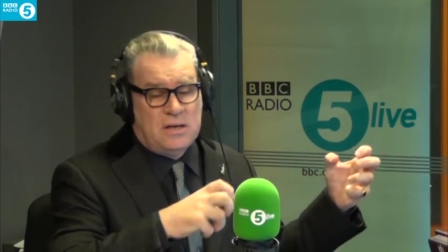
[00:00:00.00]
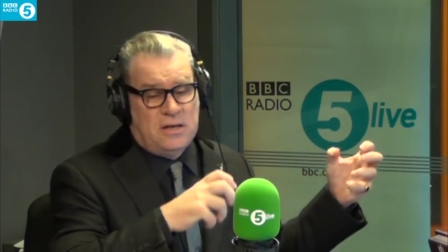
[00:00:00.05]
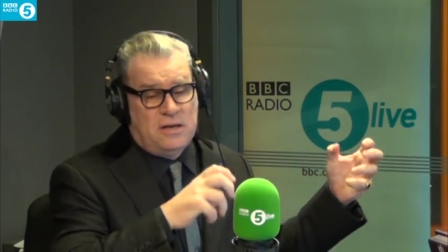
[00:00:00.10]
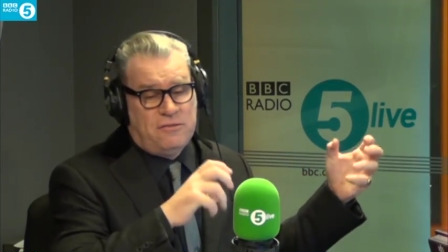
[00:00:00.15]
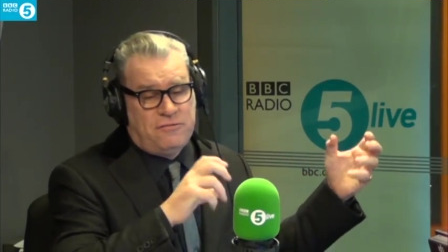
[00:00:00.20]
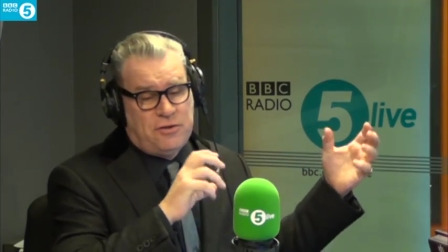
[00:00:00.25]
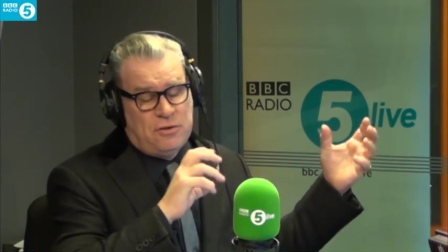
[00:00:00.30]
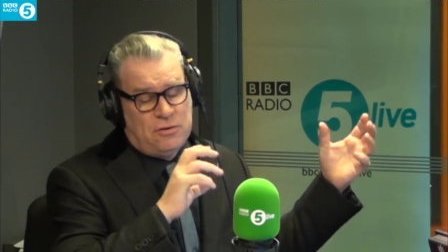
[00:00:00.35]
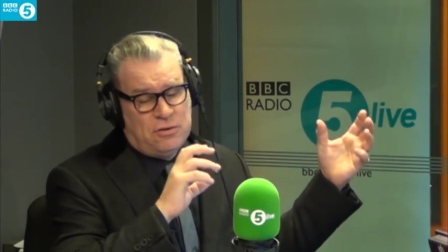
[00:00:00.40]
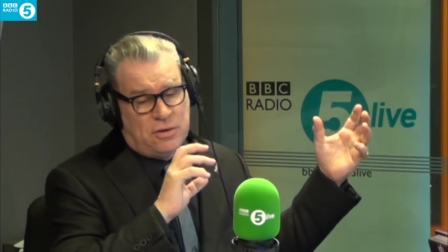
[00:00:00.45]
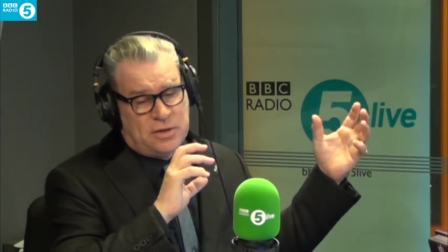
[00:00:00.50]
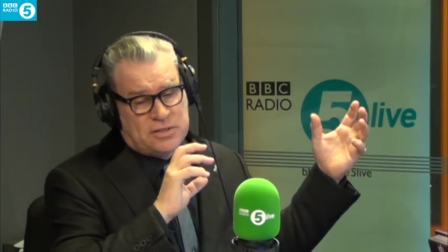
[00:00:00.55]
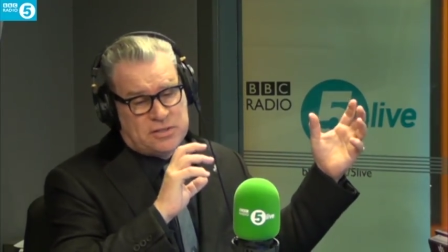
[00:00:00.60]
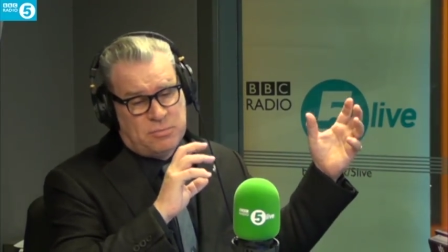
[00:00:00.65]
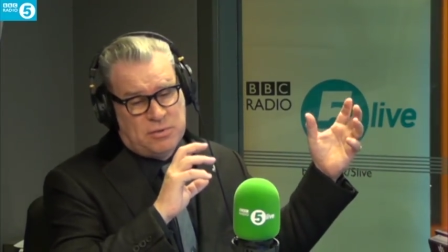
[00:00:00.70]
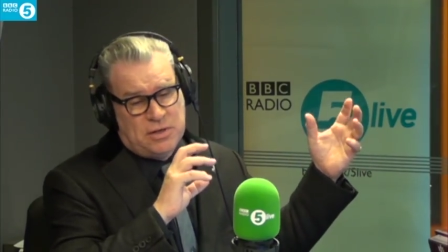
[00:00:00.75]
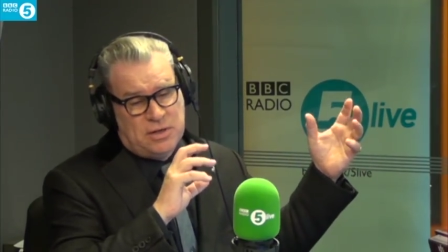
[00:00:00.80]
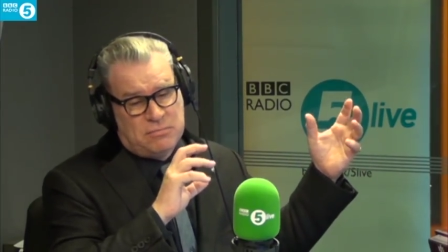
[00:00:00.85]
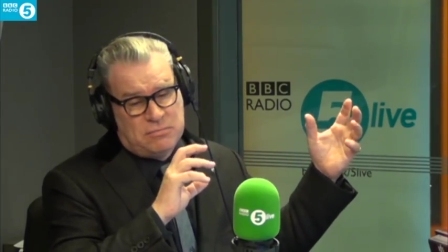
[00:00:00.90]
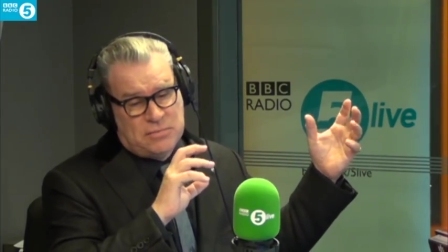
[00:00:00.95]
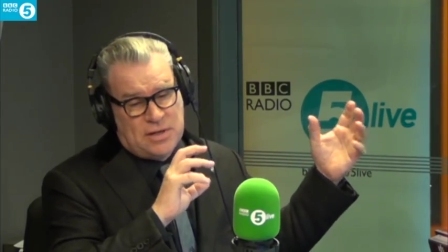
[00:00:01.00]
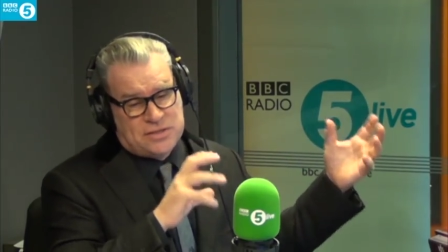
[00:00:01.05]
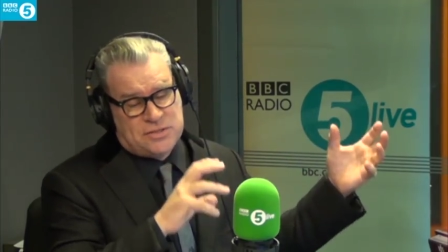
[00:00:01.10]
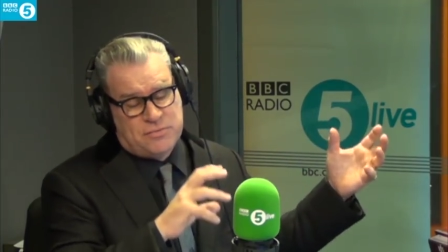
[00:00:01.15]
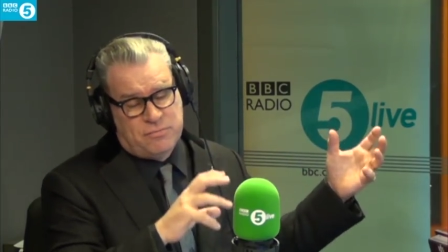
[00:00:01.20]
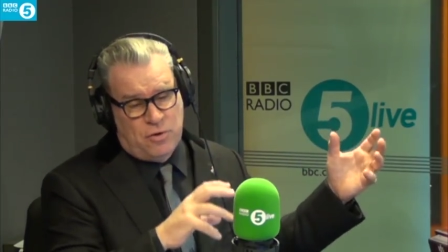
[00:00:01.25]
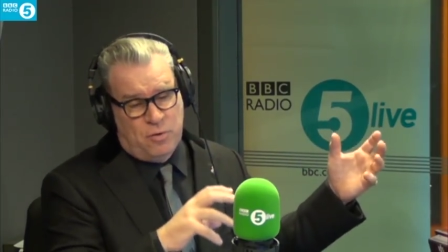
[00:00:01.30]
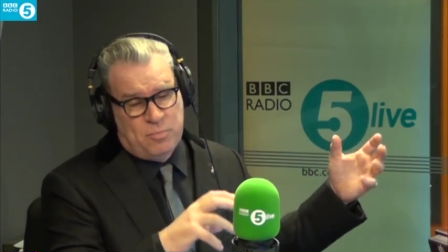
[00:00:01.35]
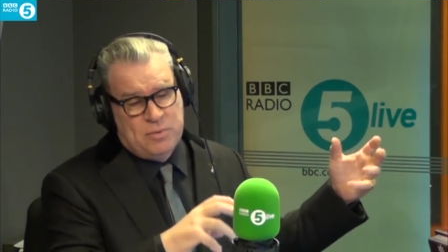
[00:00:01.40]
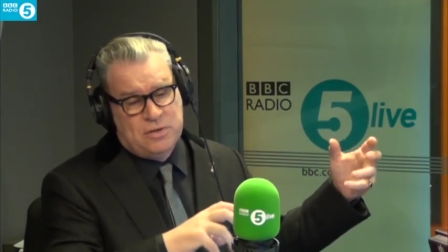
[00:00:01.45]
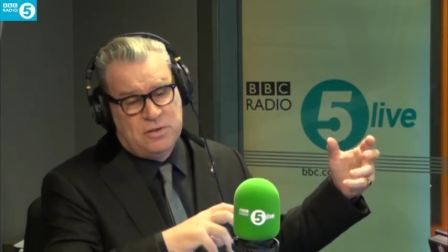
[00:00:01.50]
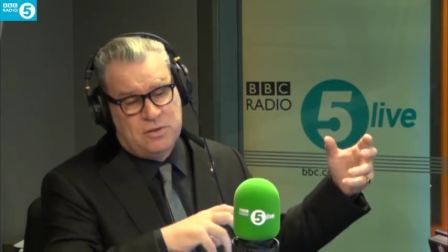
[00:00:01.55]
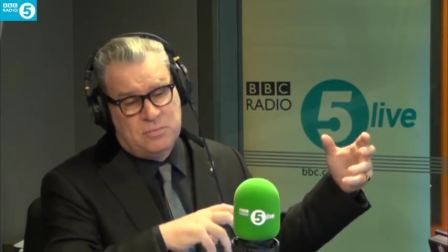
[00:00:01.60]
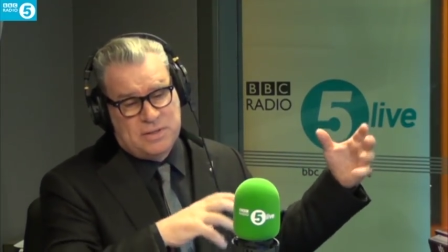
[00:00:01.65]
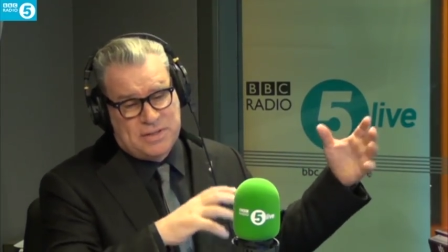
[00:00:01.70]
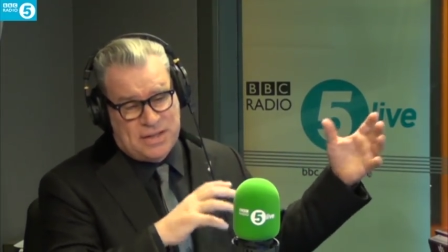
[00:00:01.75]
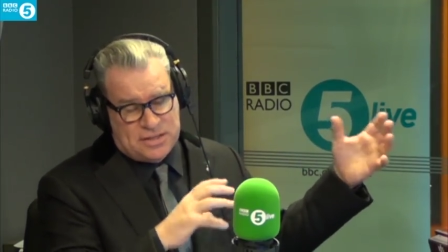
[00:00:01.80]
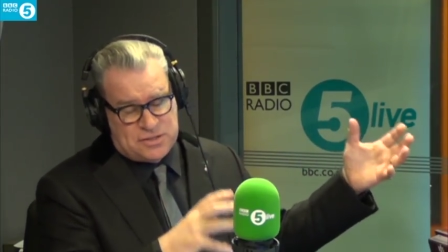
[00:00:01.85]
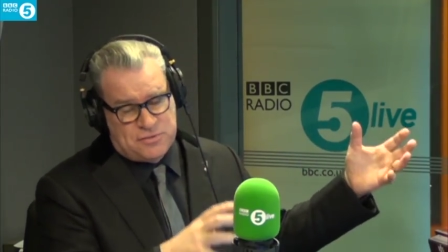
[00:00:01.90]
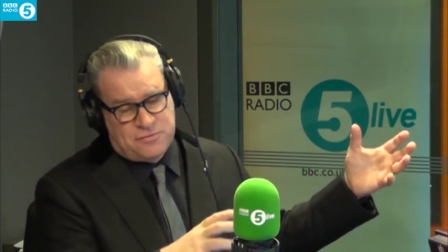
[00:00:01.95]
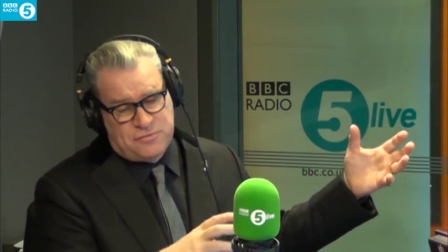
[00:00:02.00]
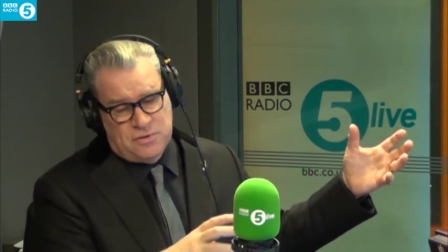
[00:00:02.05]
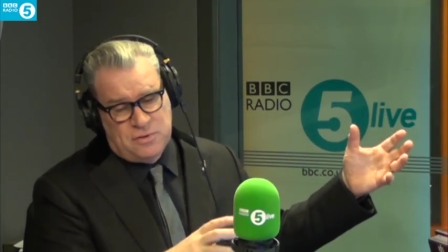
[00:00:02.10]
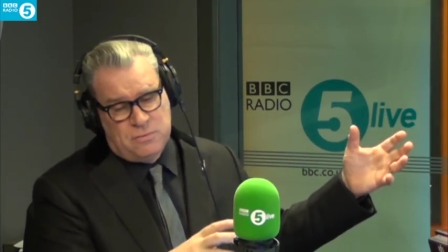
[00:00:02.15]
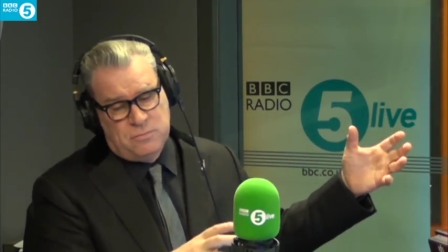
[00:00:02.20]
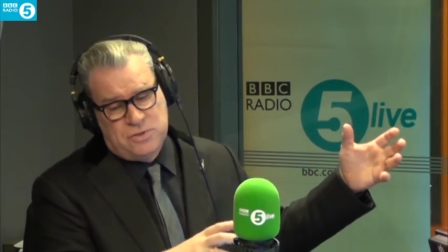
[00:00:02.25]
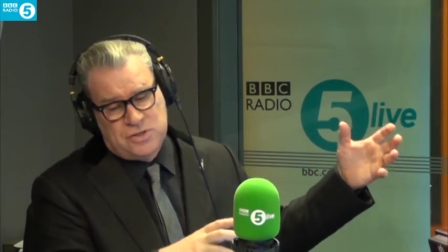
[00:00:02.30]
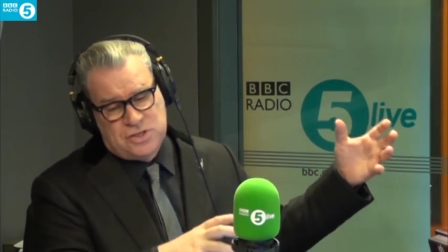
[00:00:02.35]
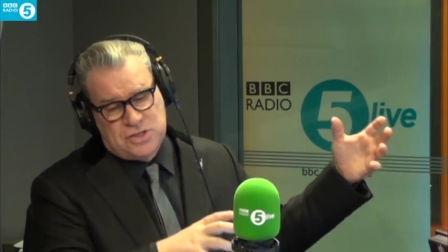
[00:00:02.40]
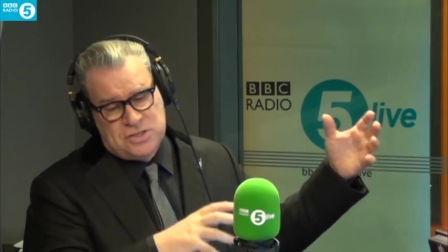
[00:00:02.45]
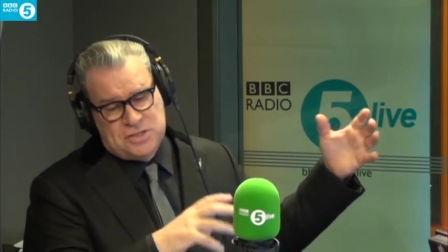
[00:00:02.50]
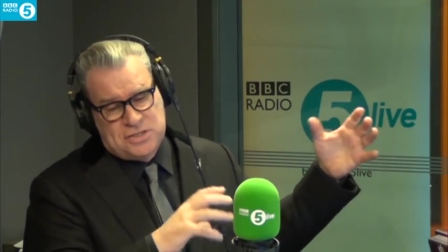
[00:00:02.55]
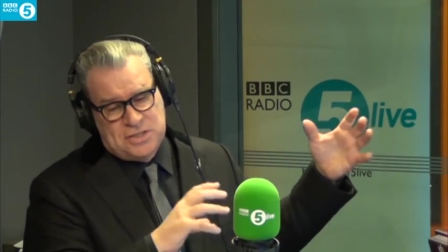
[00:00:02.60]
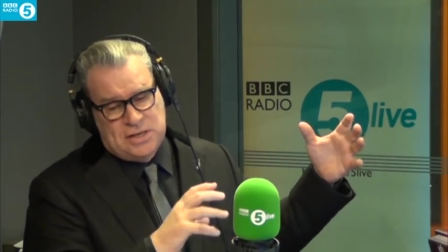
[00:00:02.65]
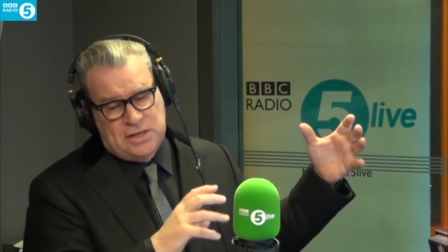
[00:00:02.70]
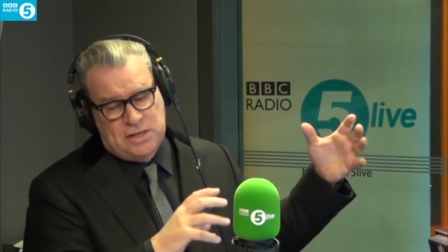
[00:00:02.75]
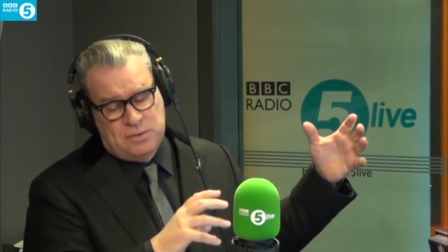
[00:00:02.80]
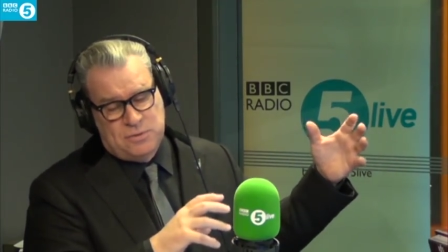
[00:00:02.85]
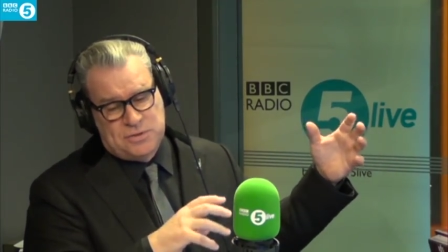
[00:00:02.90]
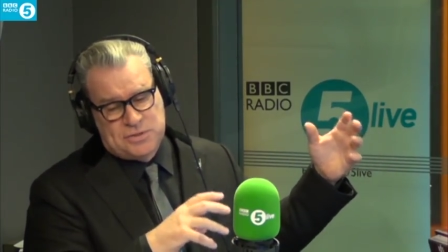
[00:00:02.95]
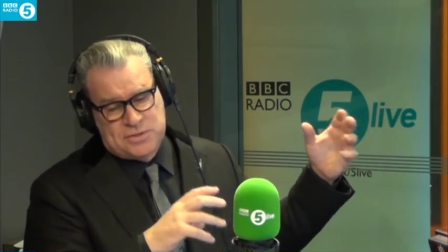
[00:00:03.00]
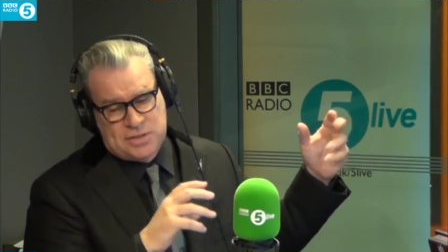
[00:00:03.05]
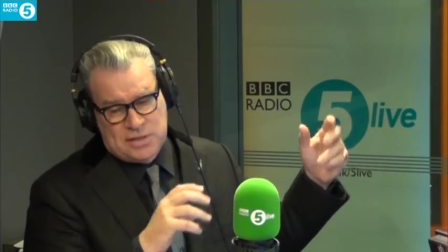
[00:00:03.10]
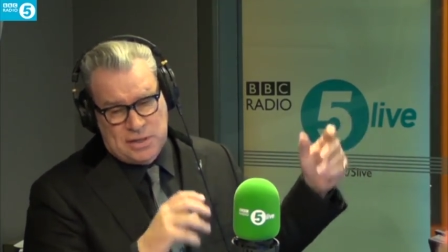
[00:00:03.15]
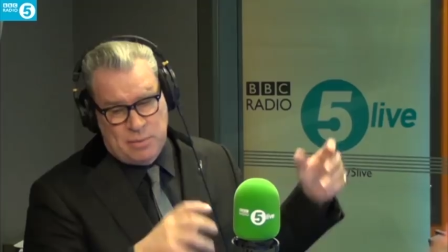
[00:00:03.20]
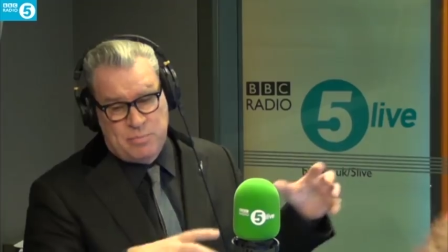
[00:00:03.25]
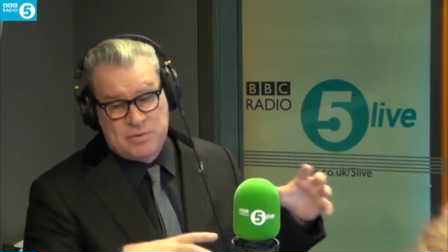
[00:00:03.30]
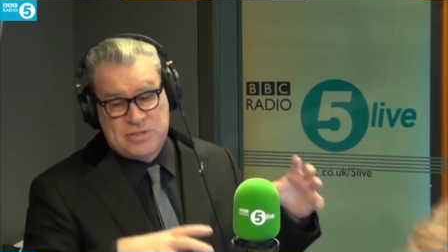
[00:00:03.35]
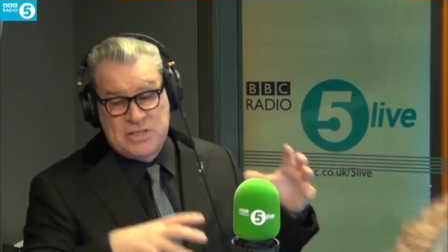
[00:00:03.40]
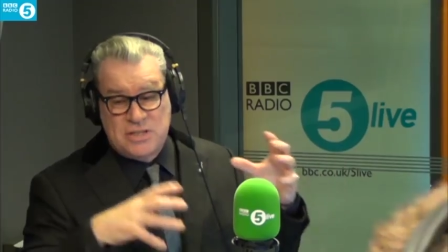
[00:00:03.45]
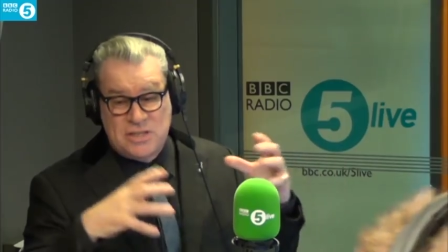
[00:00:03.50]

if you look at something like Last of Robin Hood, I mean, that's a film which is dealing with celebrity.